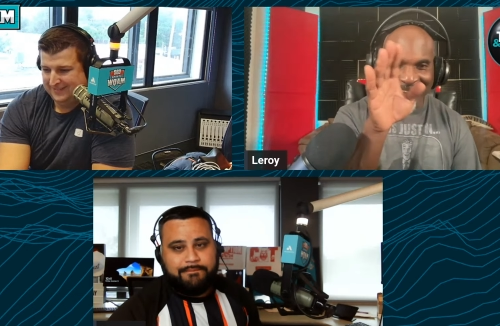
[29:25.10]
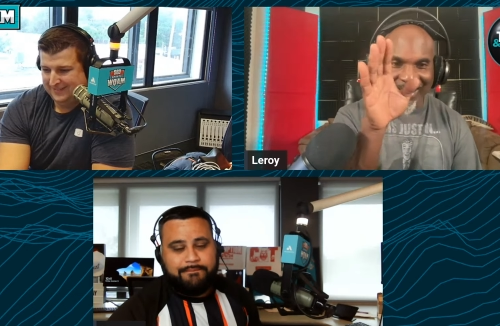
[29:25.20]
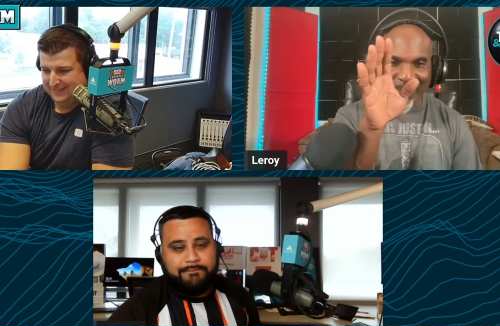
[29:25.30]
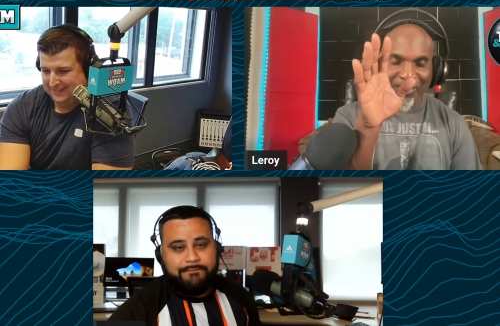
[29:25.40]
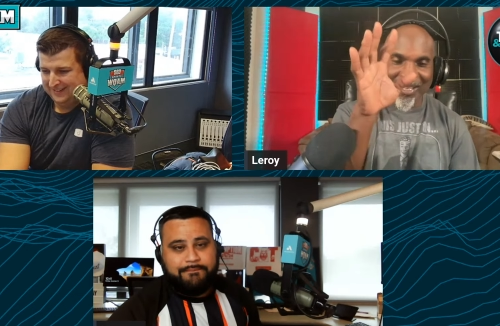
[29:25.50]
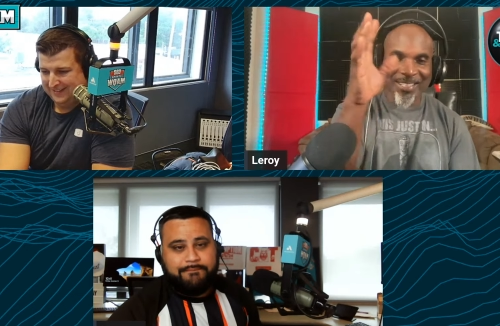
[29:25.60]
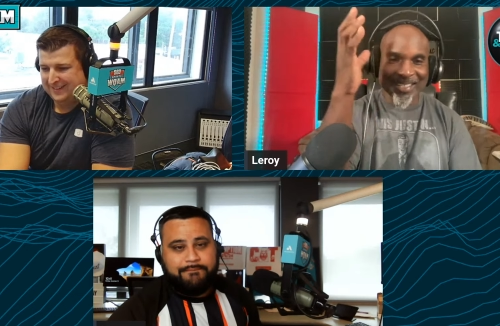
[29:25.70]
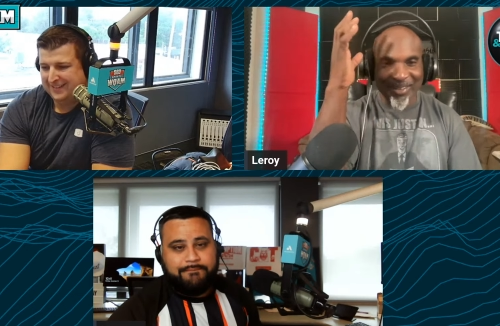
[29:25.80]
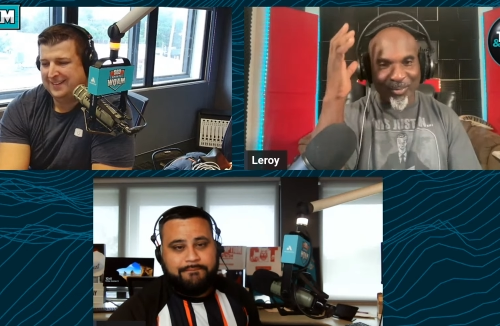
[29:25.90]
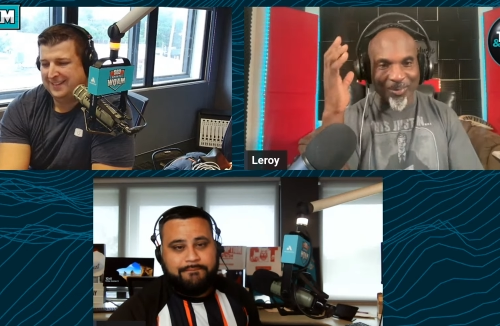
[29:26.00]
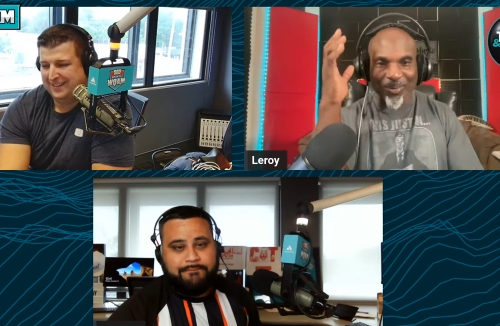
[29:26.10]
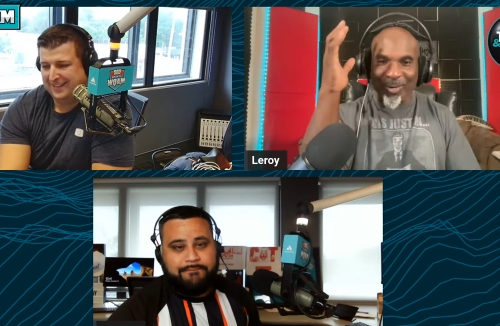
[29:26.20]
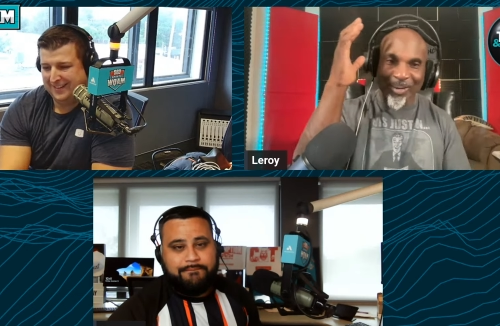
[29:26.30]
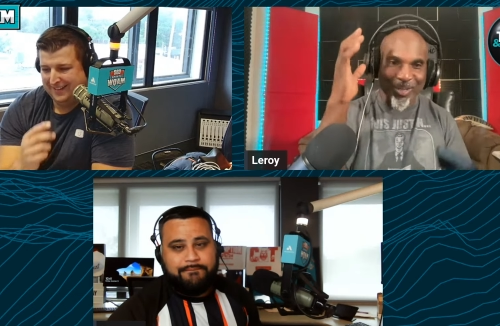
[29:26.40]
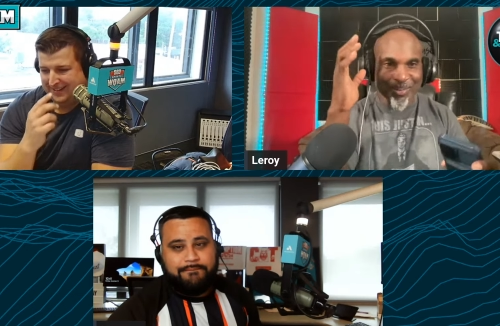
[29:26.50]
Speaker 1: a hairpiece, and
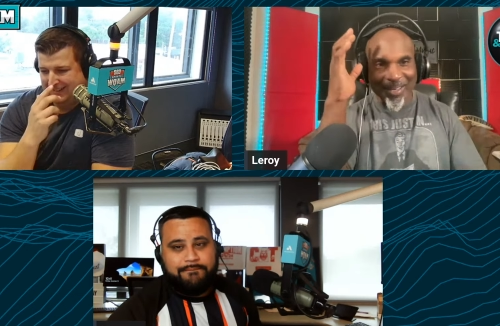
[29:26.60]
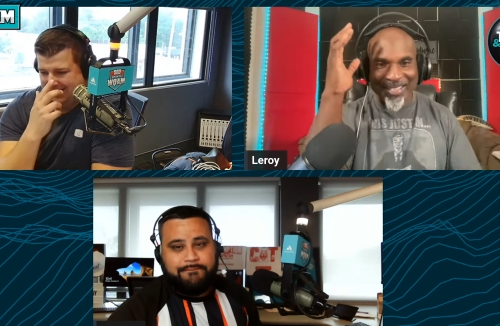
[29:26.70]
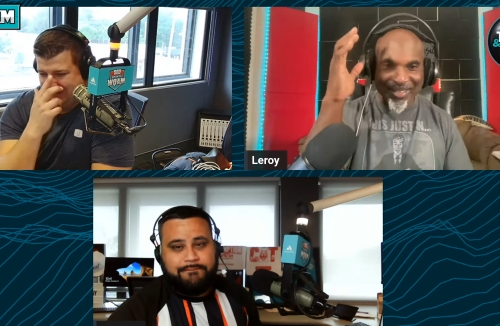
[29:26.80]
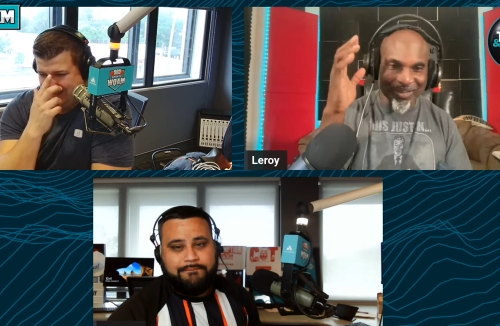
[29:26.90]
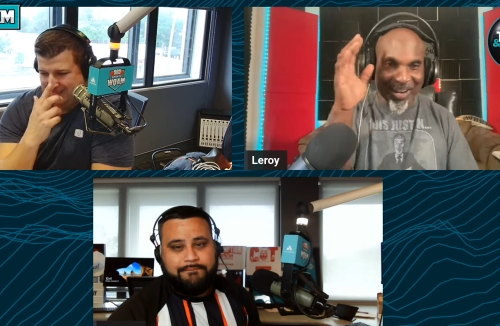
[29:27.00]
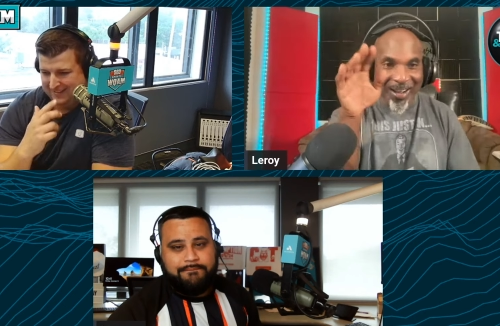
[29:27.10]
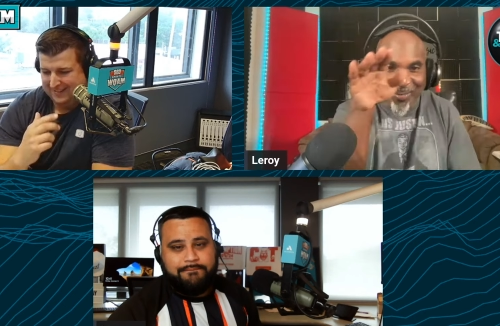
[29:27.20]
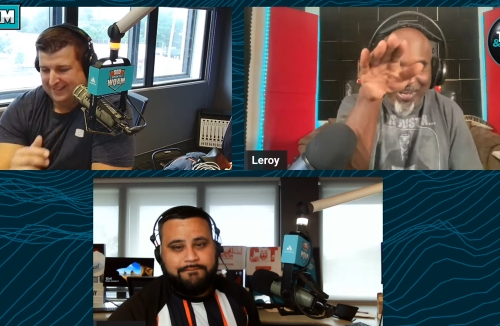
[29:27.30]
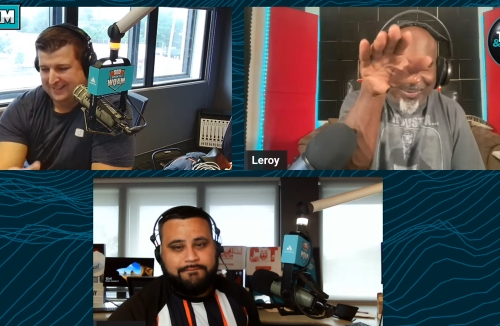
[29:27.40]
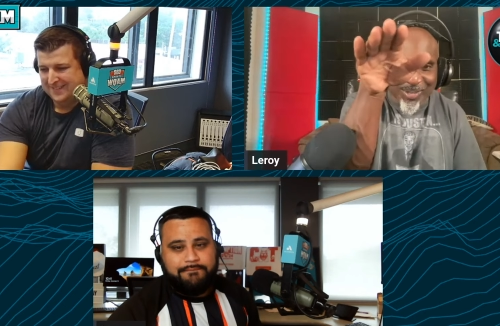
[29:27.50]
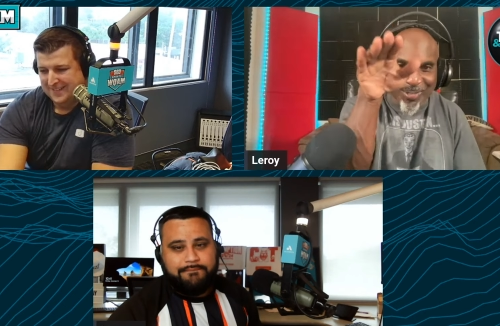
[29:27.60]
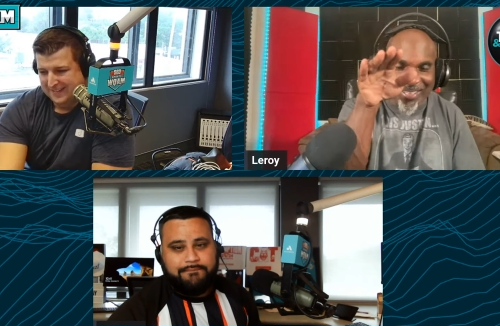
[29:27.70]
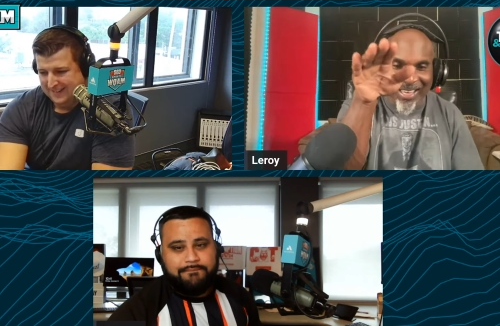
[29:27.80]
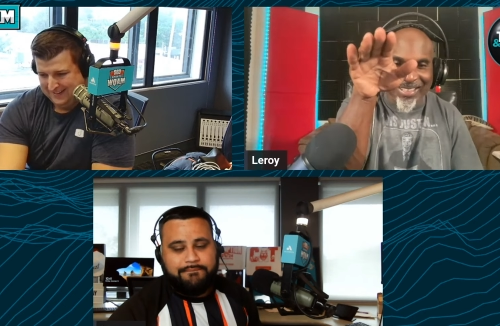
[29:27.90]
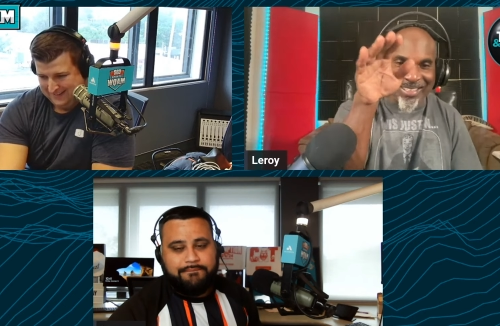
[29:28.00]
Ray was messing around with him
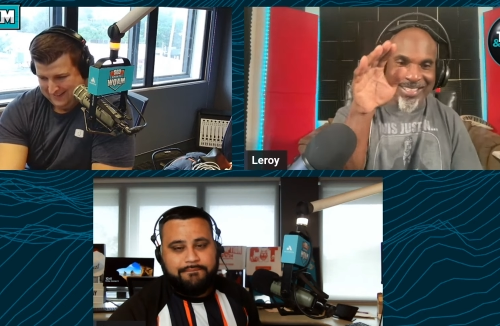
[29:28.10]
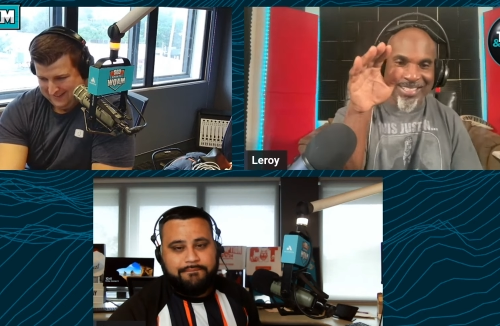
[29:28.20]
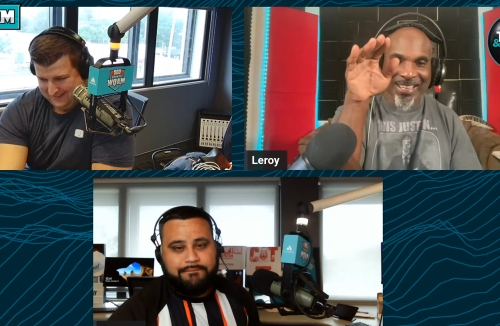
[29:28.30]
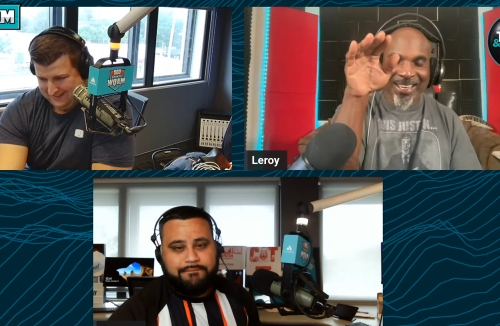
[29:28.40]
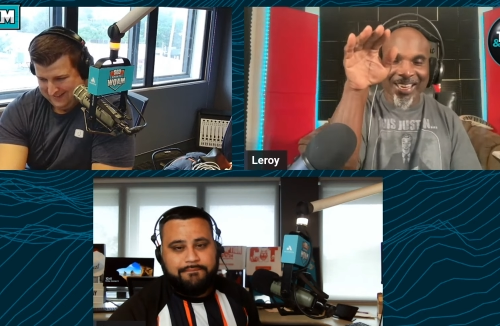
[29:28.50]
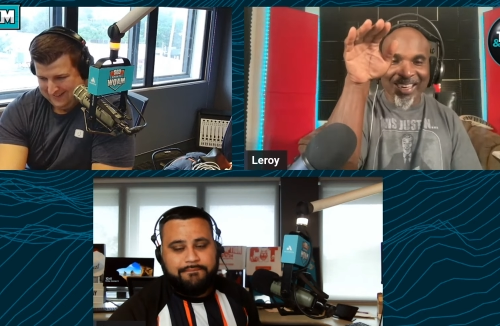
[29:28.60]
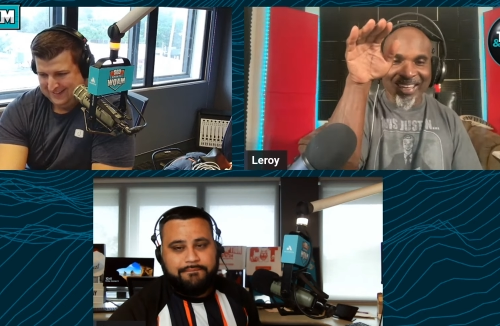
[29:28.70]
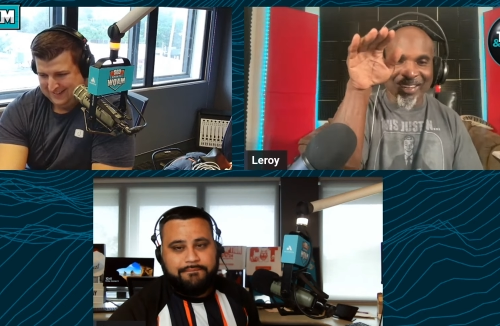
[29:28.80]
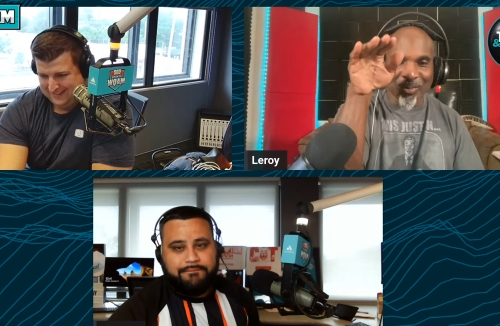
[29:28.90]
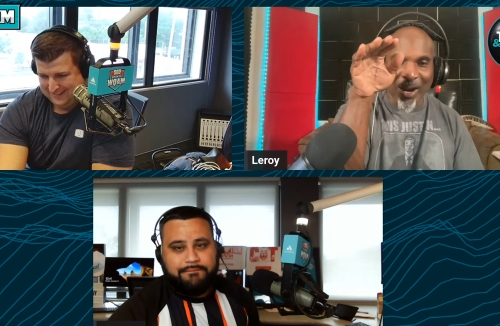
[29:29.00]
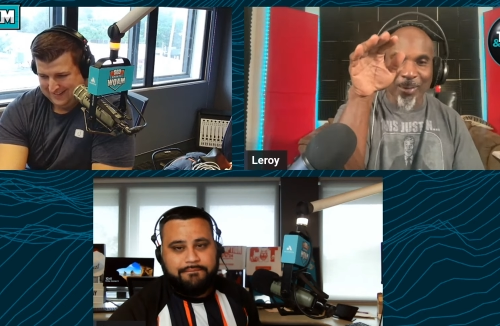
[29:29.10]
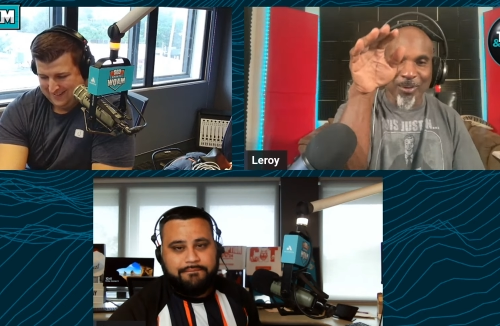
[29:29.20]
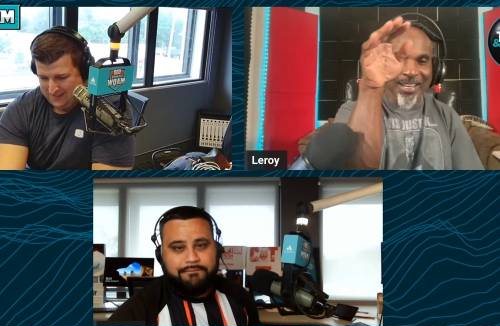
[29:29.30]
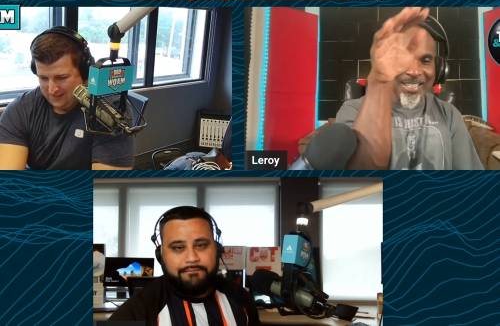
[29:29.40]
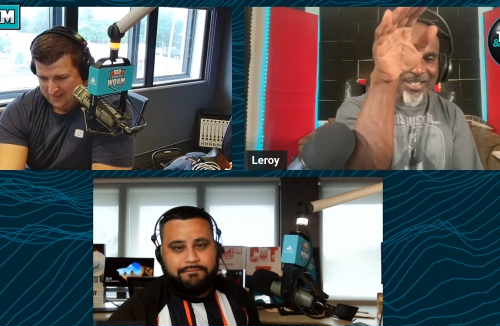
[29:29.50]
doing like this. And then
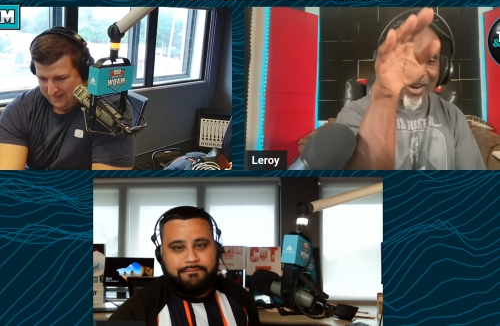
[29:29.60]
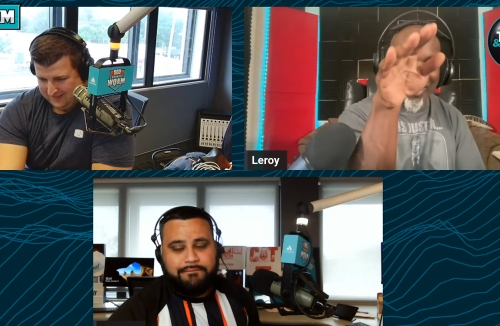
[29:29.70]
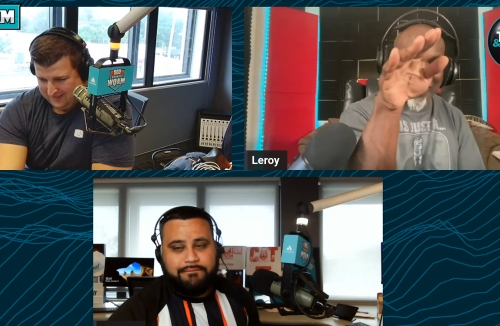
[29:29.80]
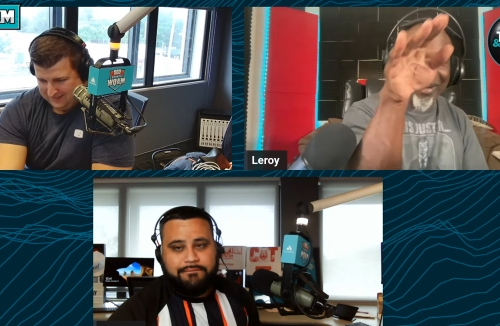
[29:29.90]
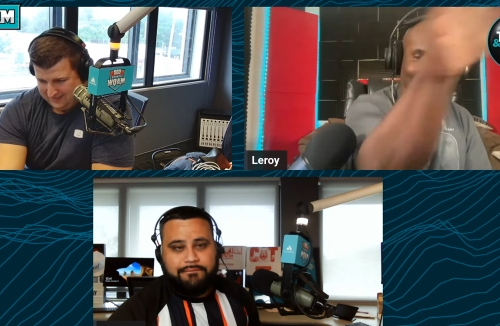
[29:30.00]
Robert hit his arm